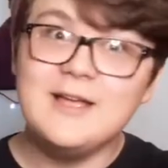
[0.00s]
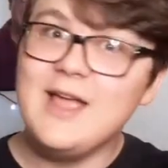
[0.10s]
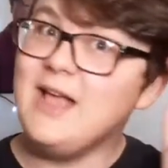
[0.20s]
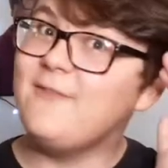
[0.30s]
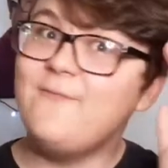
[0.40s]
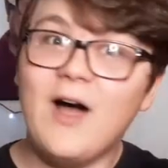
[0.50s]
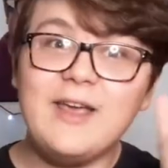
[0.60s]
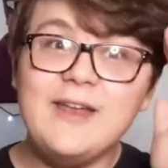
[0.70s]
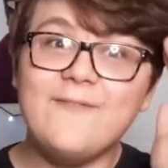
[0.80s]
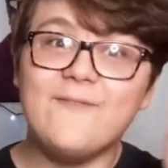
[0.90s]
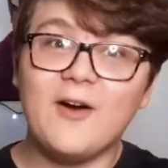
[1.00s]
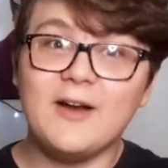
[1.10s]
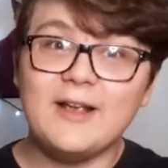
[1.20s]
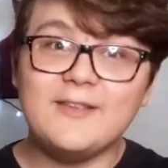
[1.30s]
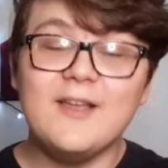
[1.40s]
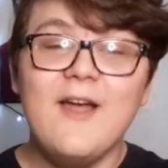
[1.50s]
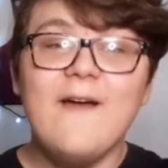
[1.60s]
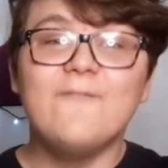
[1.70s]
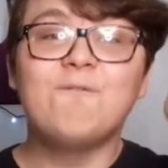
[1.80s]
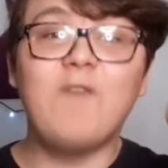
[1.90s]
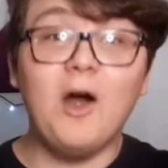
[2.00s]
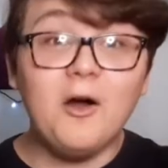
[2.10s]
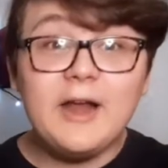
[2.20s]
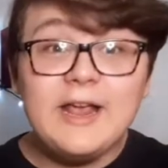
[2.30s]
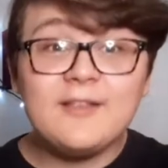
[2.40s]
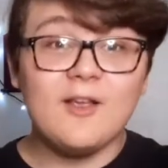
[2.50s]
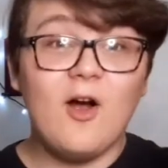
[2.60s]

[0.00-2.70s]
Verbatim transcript: Is fucking furries. Furries